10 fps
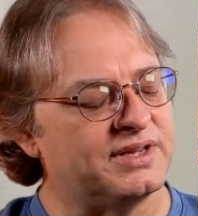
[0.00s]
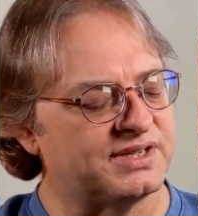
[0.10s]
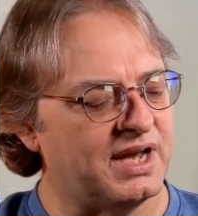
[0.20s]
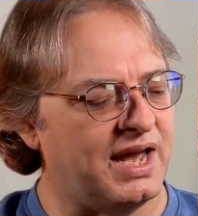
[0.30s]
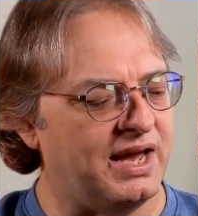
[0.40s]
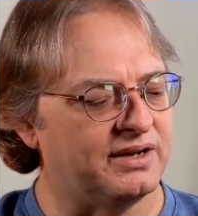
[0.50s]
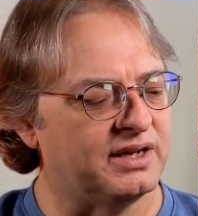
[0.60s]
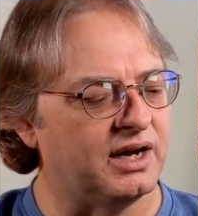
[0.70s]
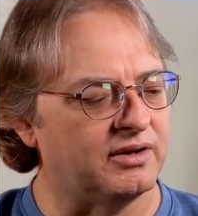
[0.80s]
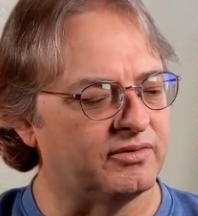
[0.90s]
and
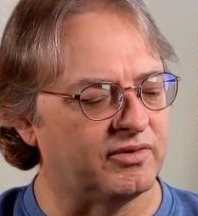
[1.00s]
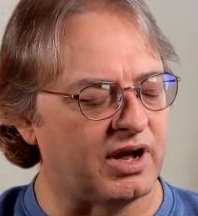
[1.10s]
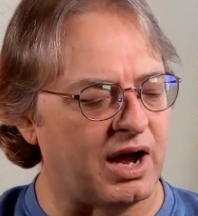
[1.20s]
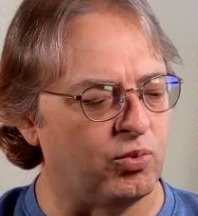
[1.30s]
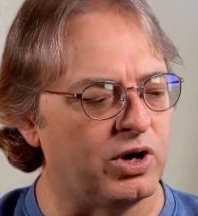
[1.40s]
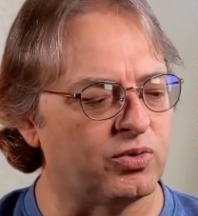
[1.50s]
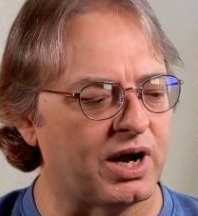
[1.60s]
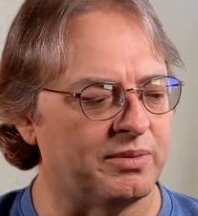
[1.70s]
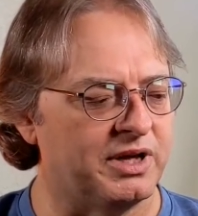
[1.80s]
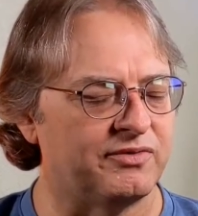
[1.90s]
I would
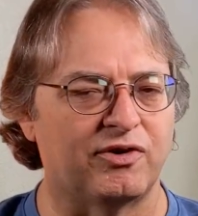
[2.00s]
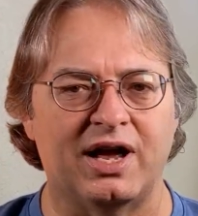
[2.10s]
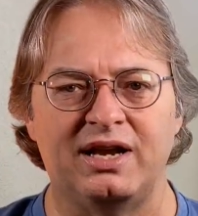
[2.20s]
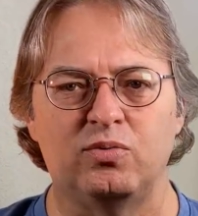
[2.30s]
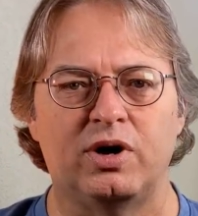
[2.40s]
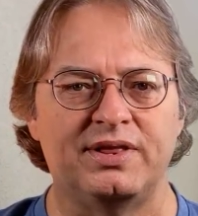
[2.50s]
recommend for anyone